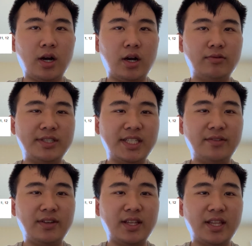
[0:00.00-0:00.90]

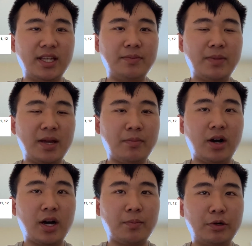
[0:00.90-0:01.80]
receiving the Ping
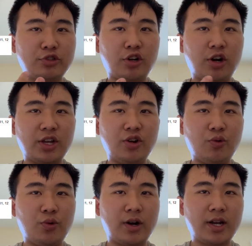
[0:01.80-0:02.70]
Pong Most Cardio
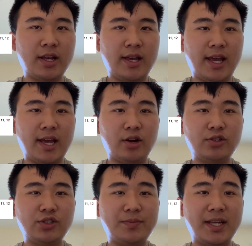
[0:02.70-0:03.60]
Award, and
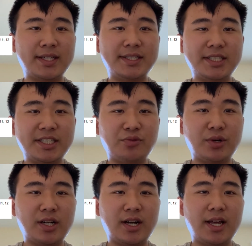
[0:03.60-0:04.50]
also being a season
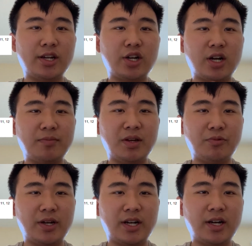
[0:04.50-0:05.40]
winner and a tournament
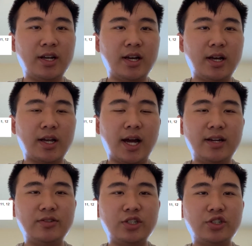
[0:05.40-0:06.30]
winner, kind
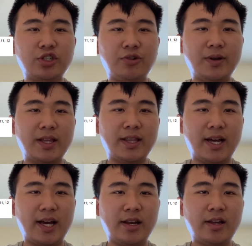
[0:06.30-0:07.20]
of just showing
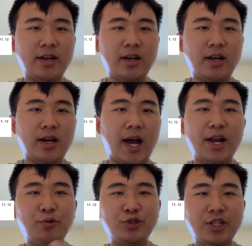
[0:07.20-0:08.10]
that I
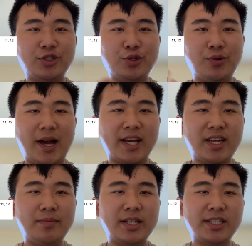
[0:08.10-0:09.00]
don't just do
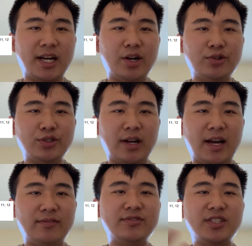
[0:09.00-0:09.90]
academics, I also
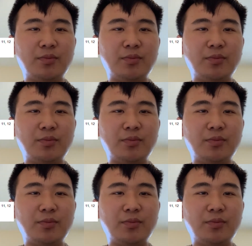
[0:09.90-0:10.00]
have some